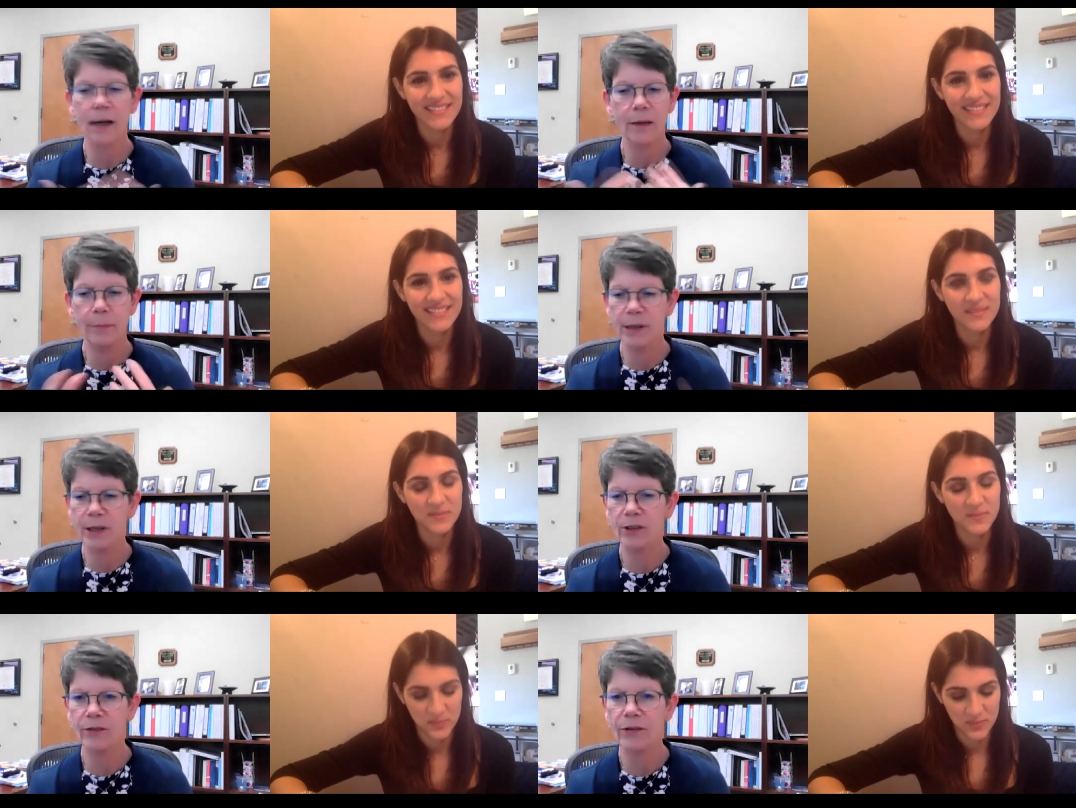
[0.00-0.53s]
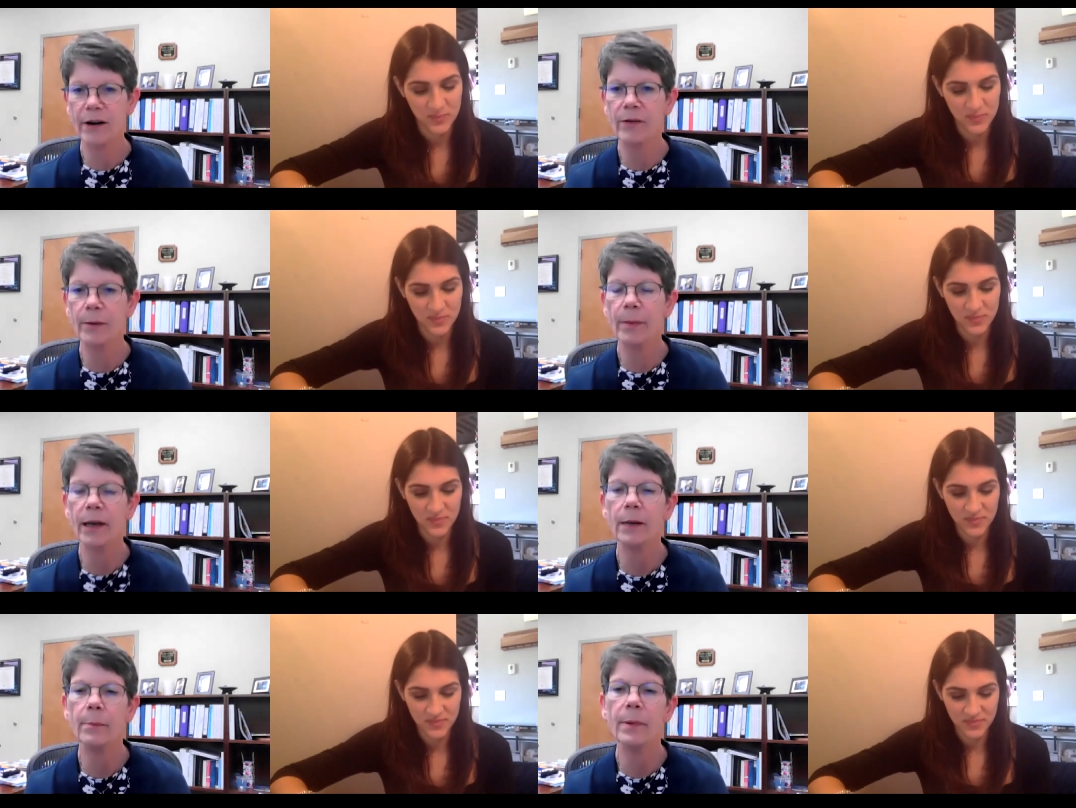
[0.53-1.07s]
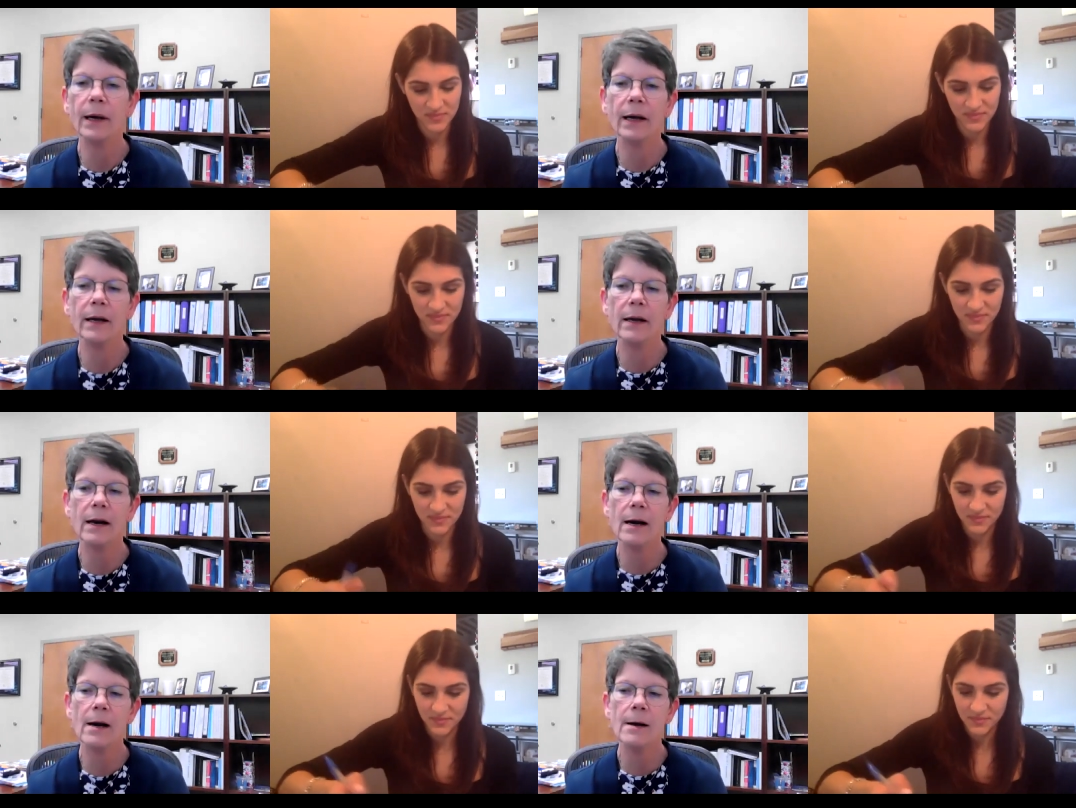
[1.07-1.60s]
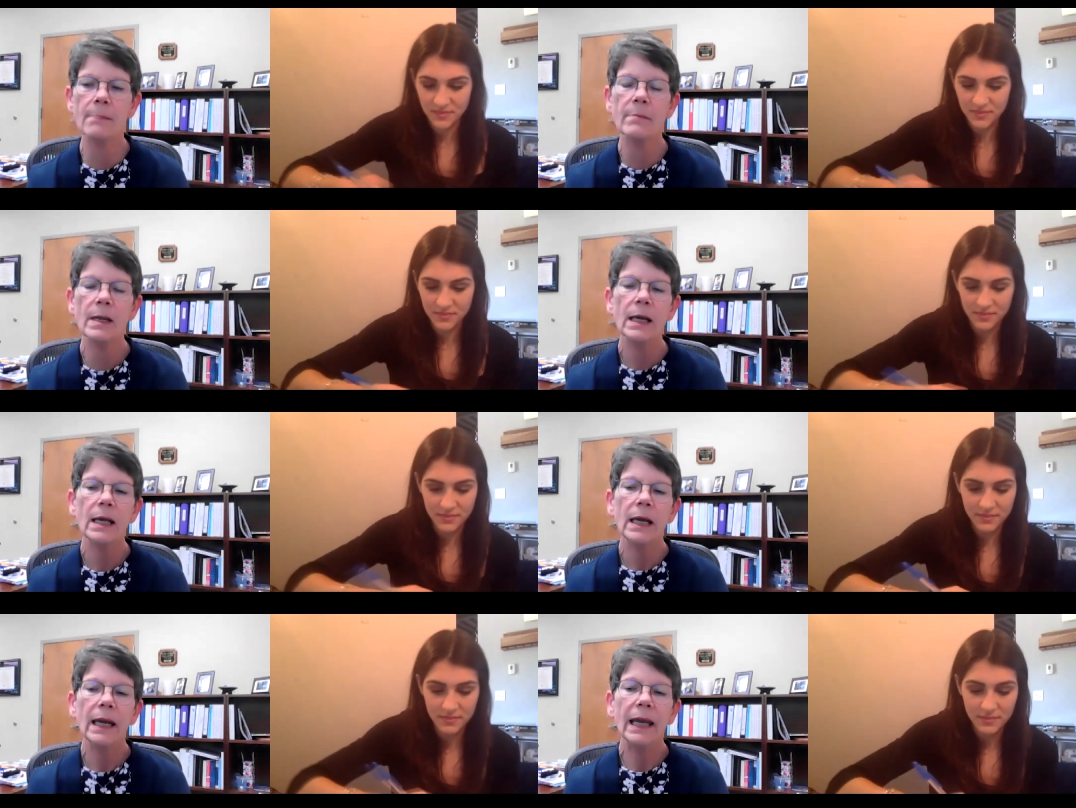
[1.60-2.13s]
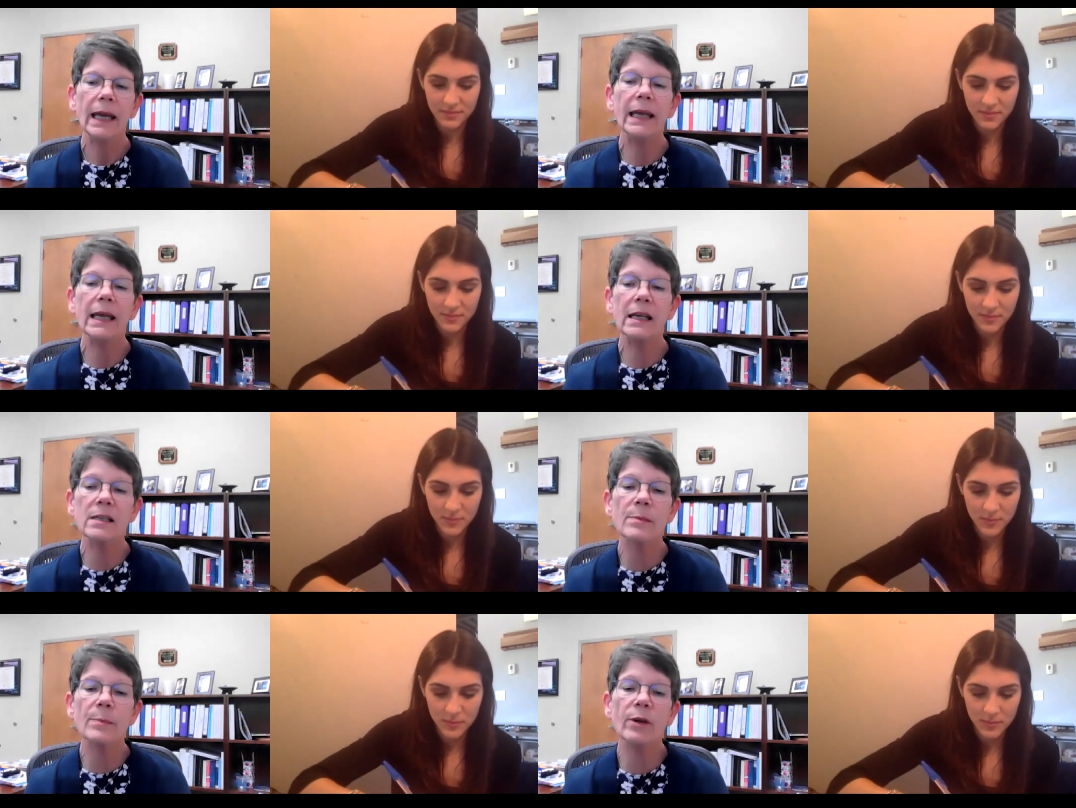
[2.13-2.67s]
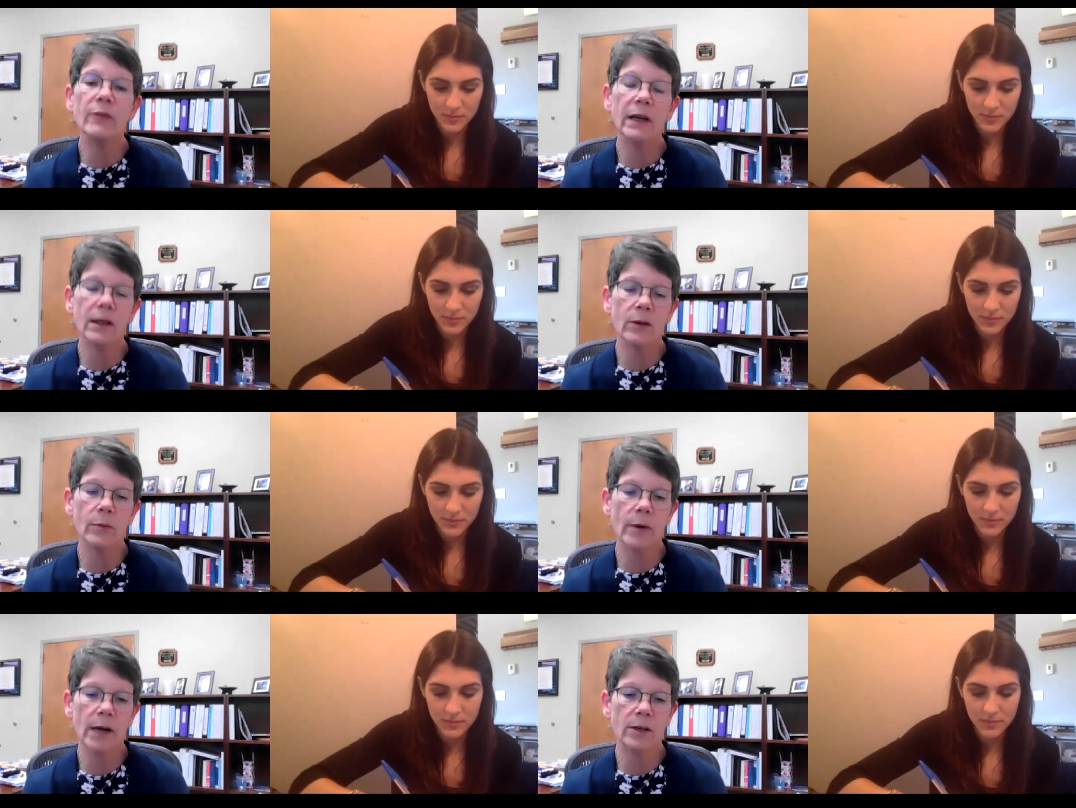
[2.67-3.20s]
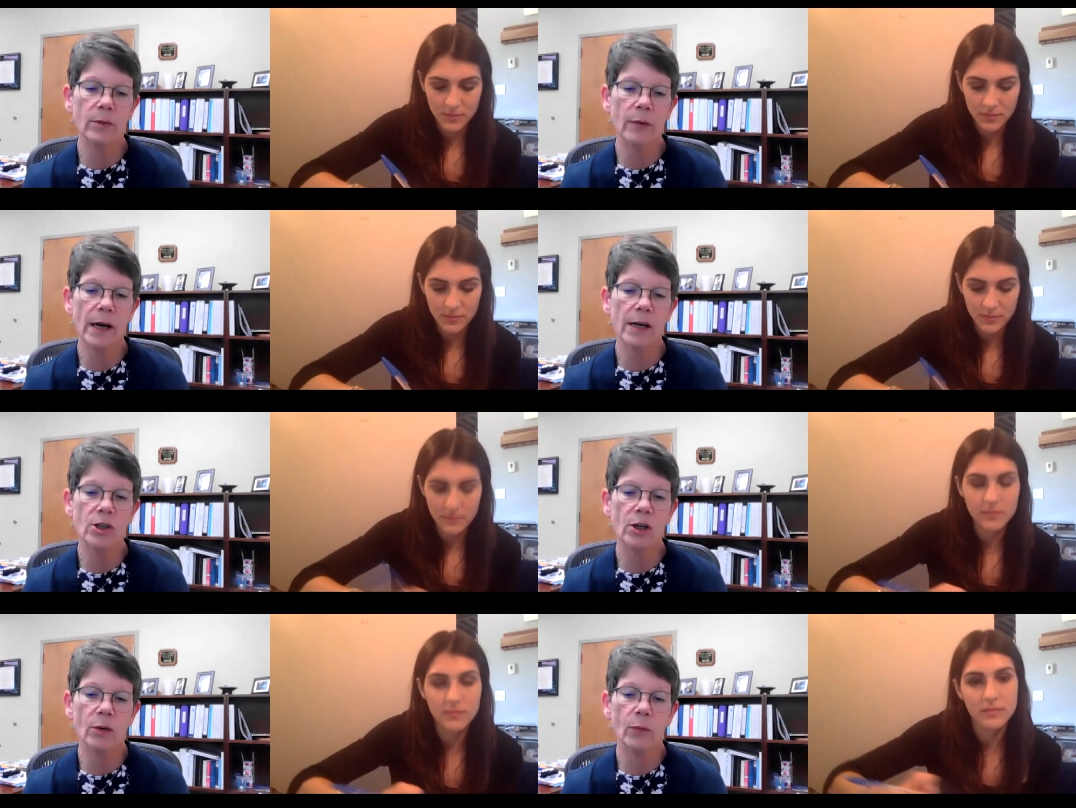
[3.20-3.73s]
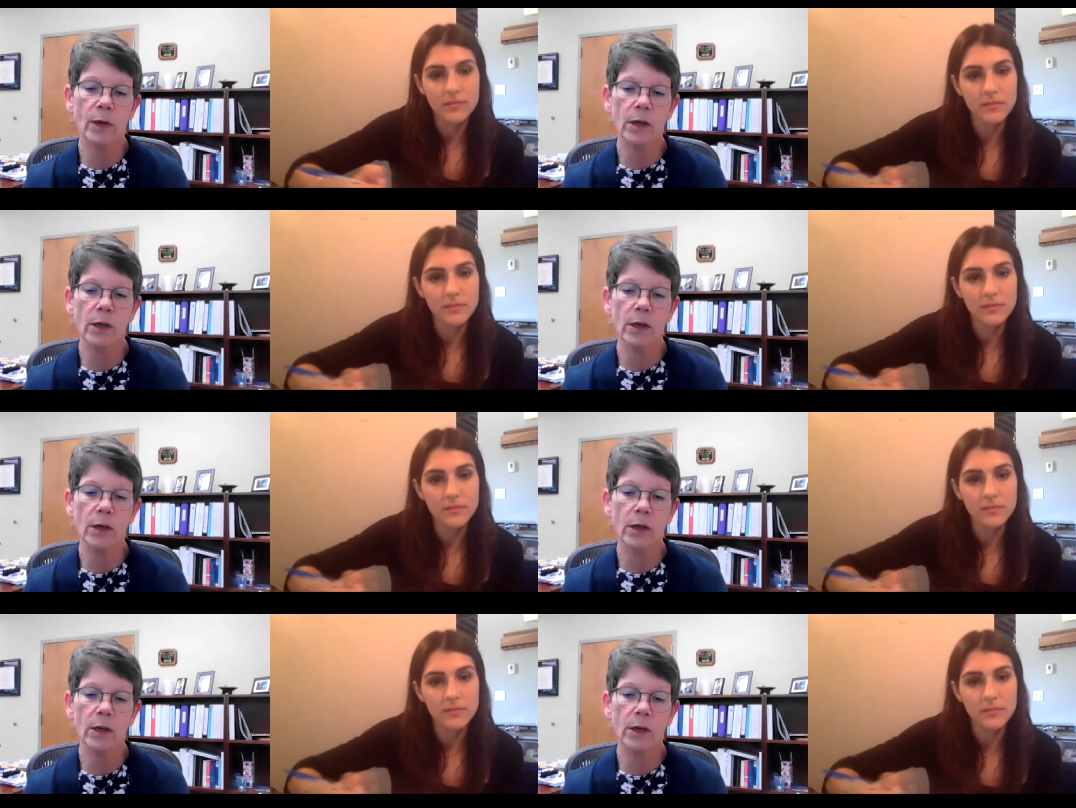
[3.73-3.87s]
Speaker 1: Uh, it'd be good for everybody. But um, it is moving in the right direction.